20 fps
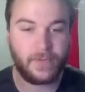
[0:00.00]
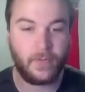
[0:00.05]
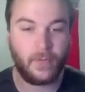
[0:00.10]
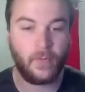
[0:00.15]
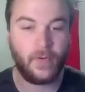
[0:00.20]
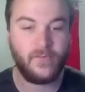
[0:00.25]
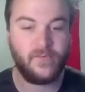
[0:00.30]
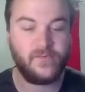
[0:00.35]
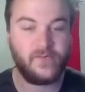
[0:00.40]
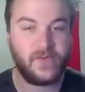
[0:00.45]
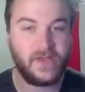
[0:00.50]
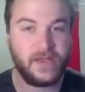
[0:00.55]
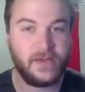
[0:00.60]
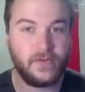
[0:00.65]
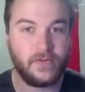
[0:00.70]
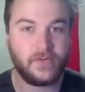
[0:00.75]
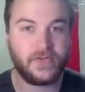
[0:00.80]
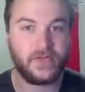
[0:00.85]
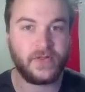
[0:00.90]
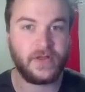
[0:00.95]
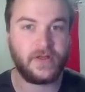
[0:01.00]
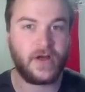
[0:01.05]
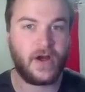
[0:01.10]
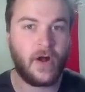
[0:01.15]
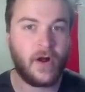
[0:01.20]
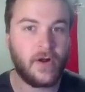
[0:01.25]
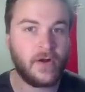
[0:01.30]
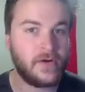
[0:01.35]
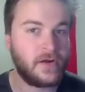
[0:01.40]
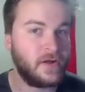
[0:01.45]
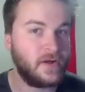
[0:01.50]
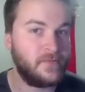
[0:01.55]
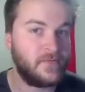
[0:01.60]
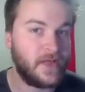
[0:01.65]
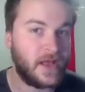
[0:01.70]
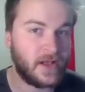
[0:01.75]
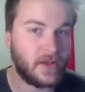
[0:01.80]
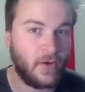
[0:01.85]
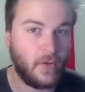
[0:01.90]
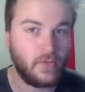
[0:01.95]
But we'll feel the heart of
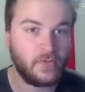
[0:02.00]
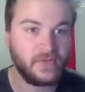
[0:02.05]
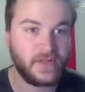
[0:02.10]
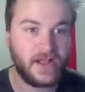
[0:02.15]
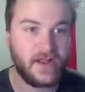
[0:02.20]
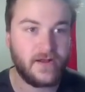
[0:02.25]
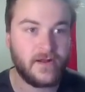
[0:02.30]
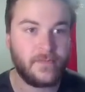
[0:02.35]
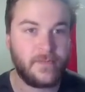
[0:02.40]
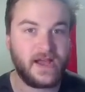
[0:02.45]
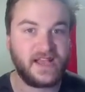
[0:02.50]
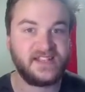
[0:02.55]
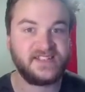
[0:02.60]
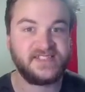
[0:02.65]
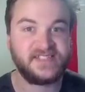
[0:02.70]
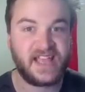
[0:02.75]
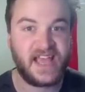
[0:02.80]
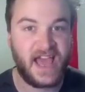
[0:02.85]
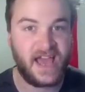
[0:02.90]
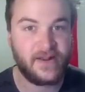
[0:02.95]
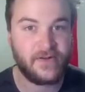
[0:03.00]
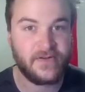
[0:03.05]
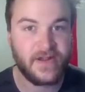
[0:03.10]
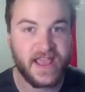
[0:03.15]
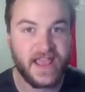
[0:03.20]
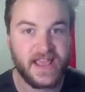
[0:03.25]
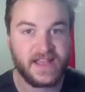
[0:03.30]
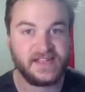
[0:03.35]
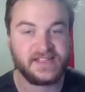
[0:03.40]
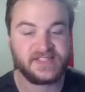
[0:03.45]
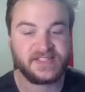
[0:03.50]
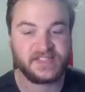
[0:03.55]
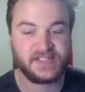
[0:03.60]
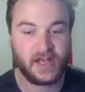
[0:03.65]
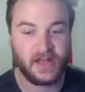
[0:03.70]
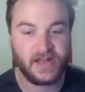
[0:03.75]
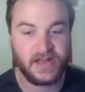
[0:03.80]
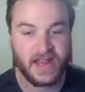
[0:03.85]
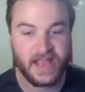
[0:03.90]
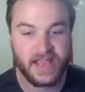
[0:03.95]
that cold air by Saturday and
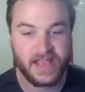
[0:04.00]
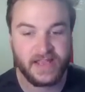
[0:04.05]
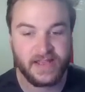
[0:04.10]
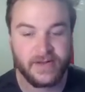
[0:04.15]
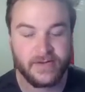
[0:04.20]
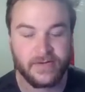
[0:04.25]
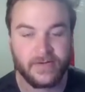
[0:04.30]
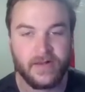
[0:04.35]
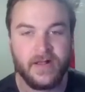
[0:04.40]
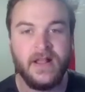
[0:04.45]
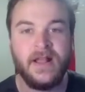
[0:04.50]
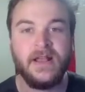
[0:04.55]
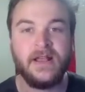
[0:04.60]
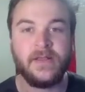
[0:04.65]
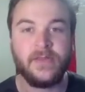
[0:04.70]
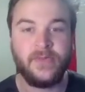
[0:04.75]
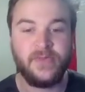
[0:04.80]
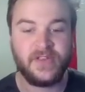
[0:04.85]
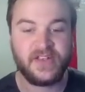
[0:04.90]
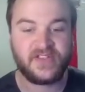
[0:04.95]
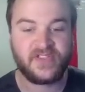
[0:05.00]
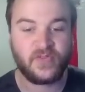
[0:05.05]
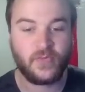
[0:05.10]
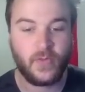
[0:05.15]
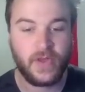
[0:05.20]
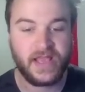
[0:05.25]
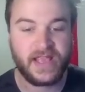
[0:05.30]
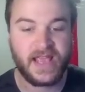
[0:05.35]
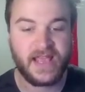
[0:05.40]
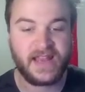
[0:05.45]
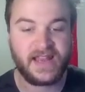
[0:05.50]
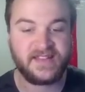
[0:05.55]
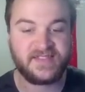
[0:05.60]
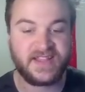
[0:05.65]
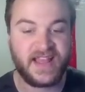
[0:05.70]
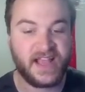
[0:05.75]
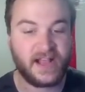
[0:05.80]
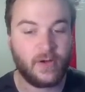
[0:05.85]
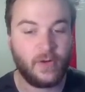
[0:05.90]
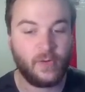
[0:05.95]
Sunday here this weekend,
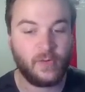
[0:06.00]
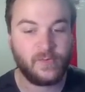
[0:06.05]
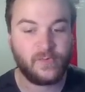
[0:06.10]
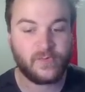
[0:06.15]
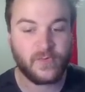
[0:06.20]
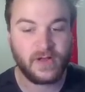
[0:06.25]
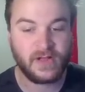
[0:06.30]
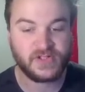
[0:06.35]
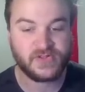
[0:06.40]
as that cold front